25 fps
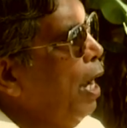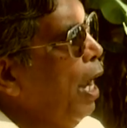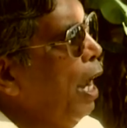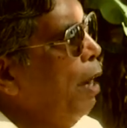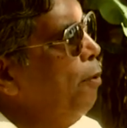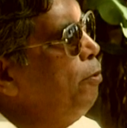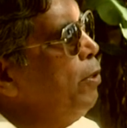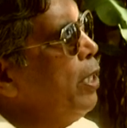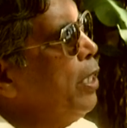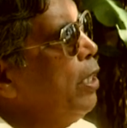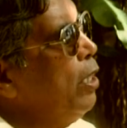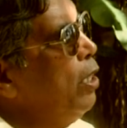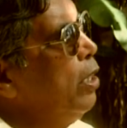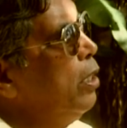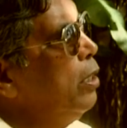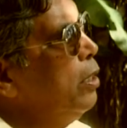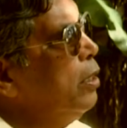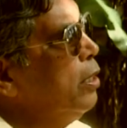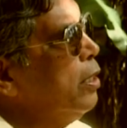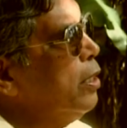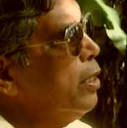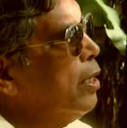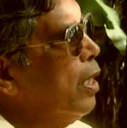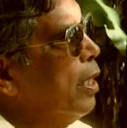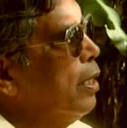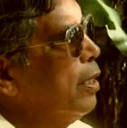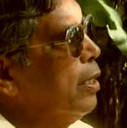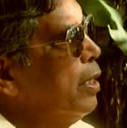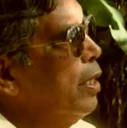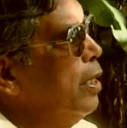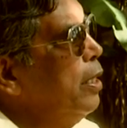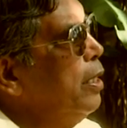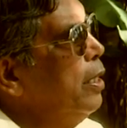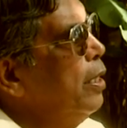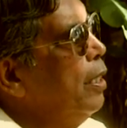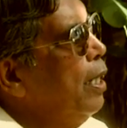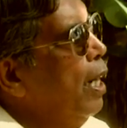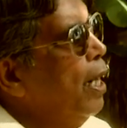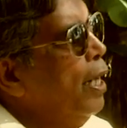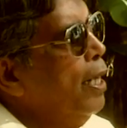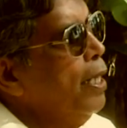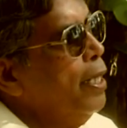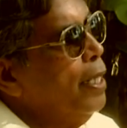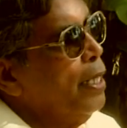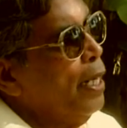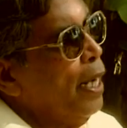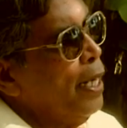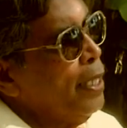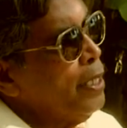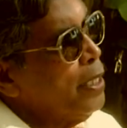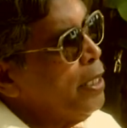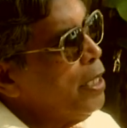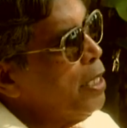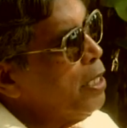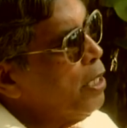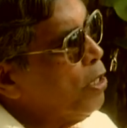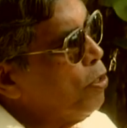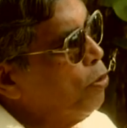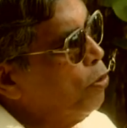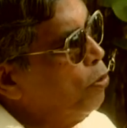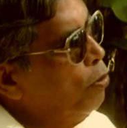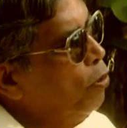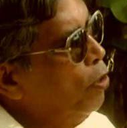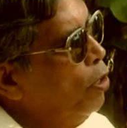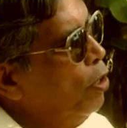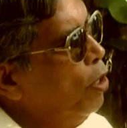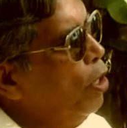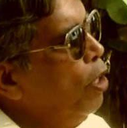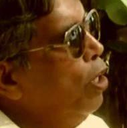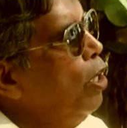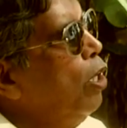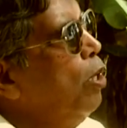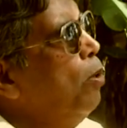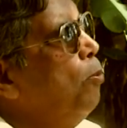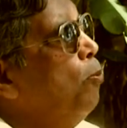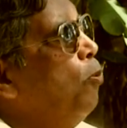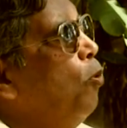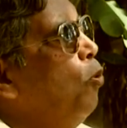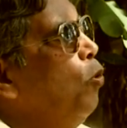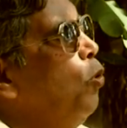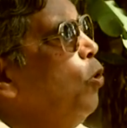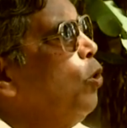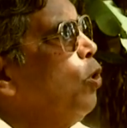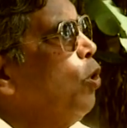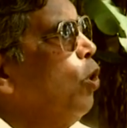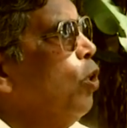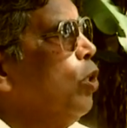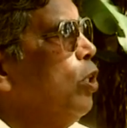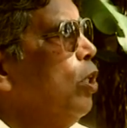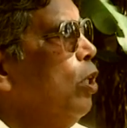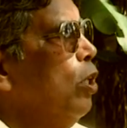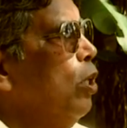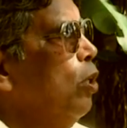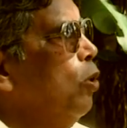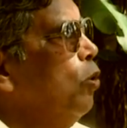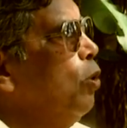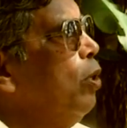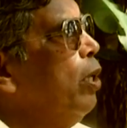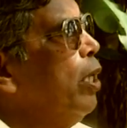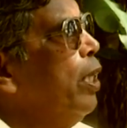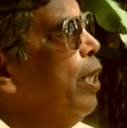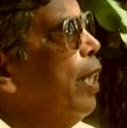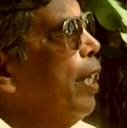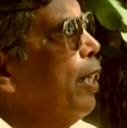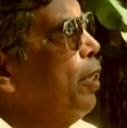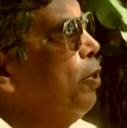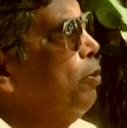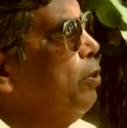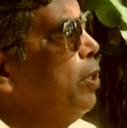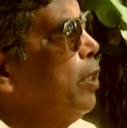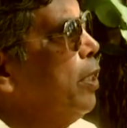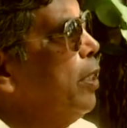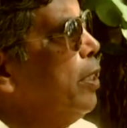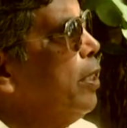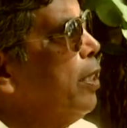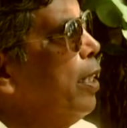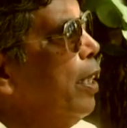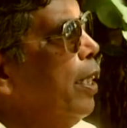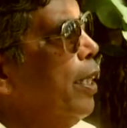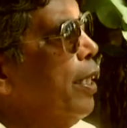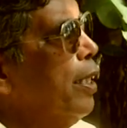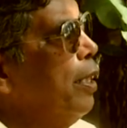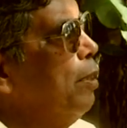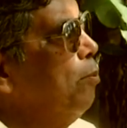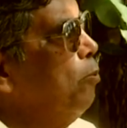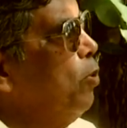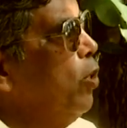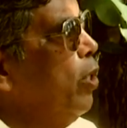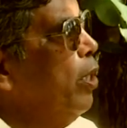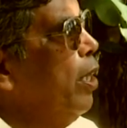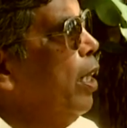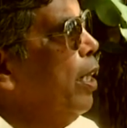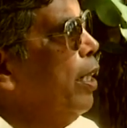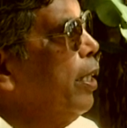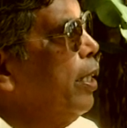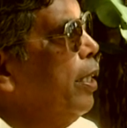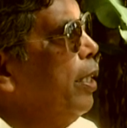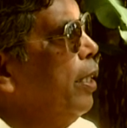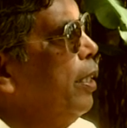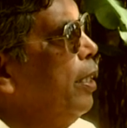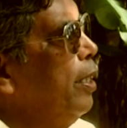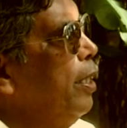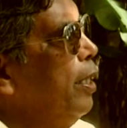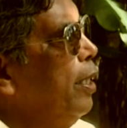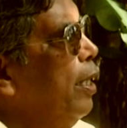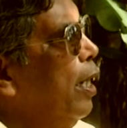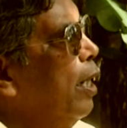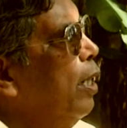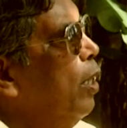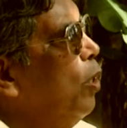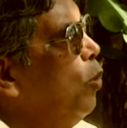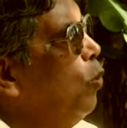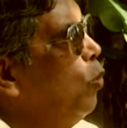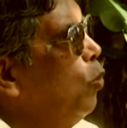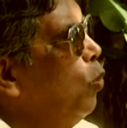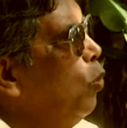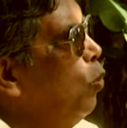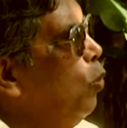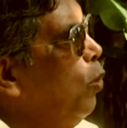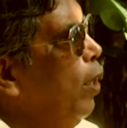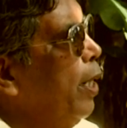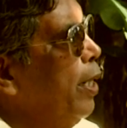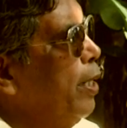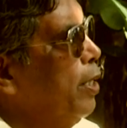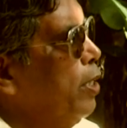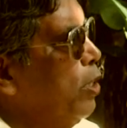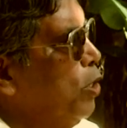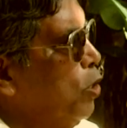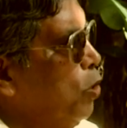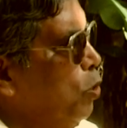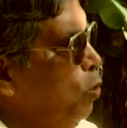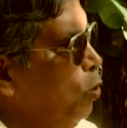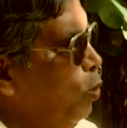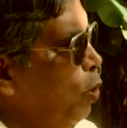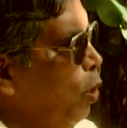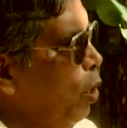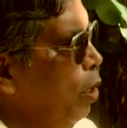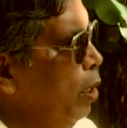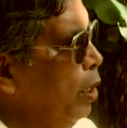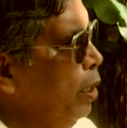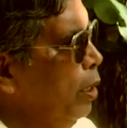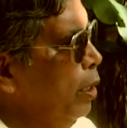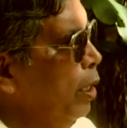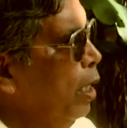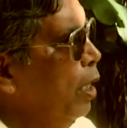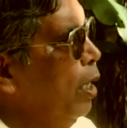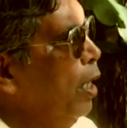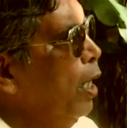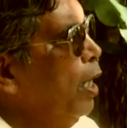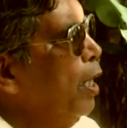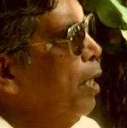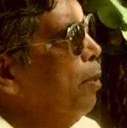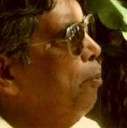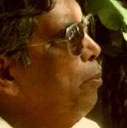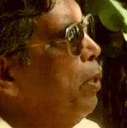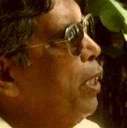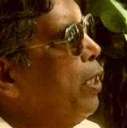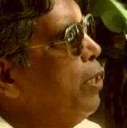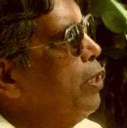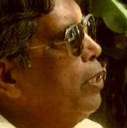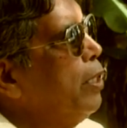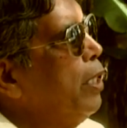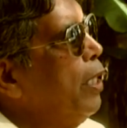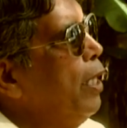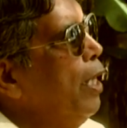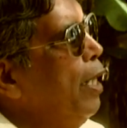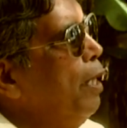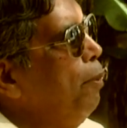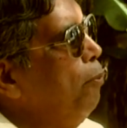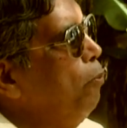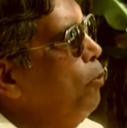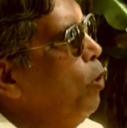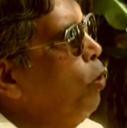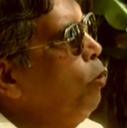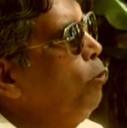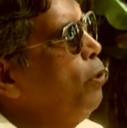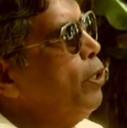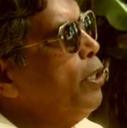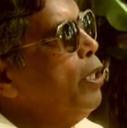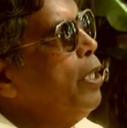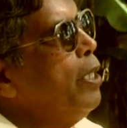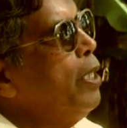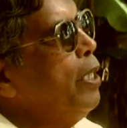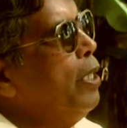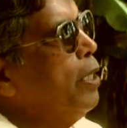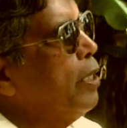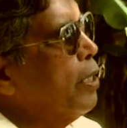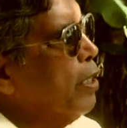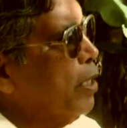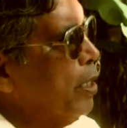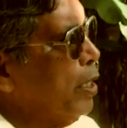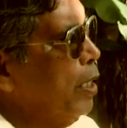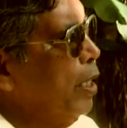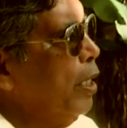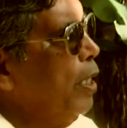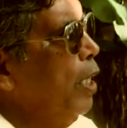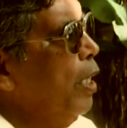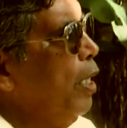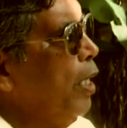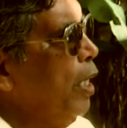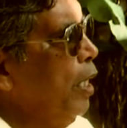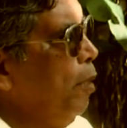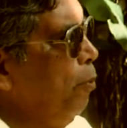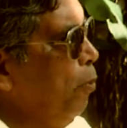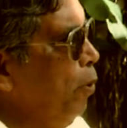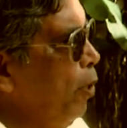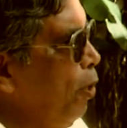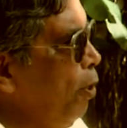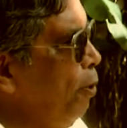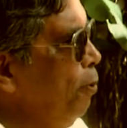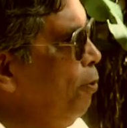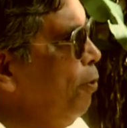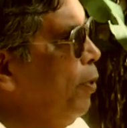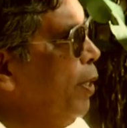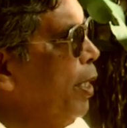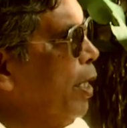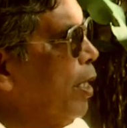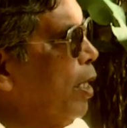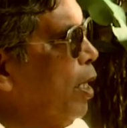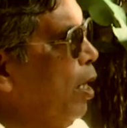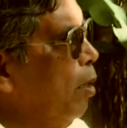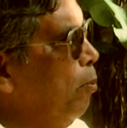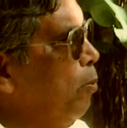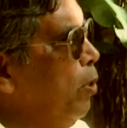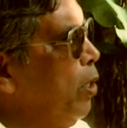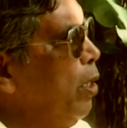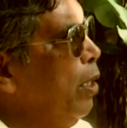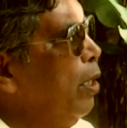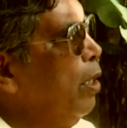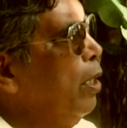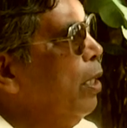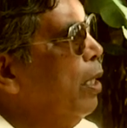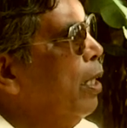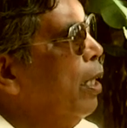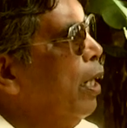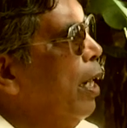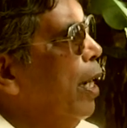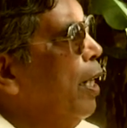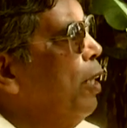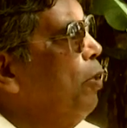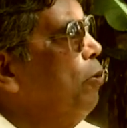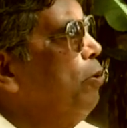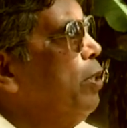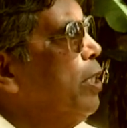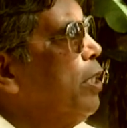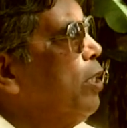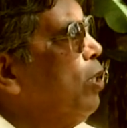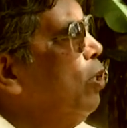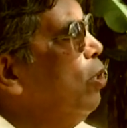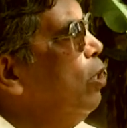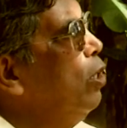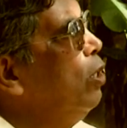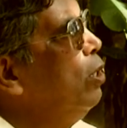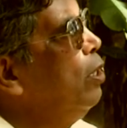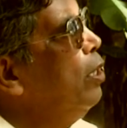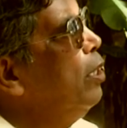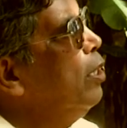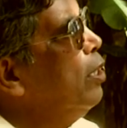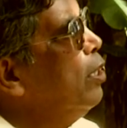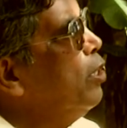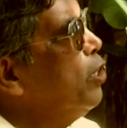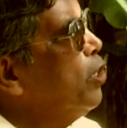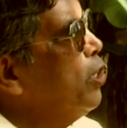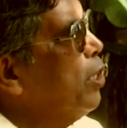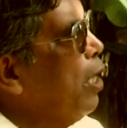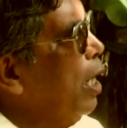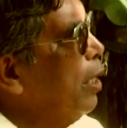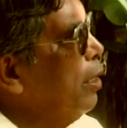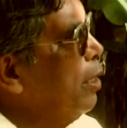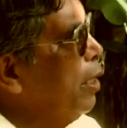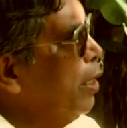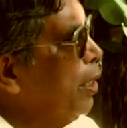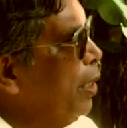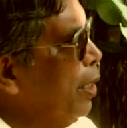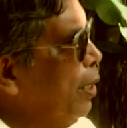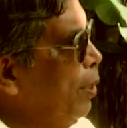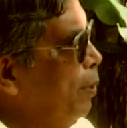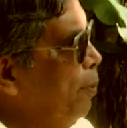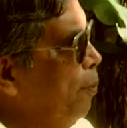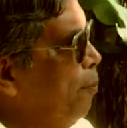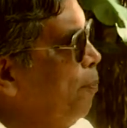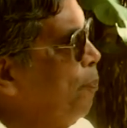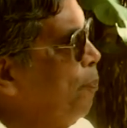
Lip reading: Having learnt Santali, I had access to 4 other local languages like Mundari, Ho and so on, because they have over the years evolved a common language called Sadri.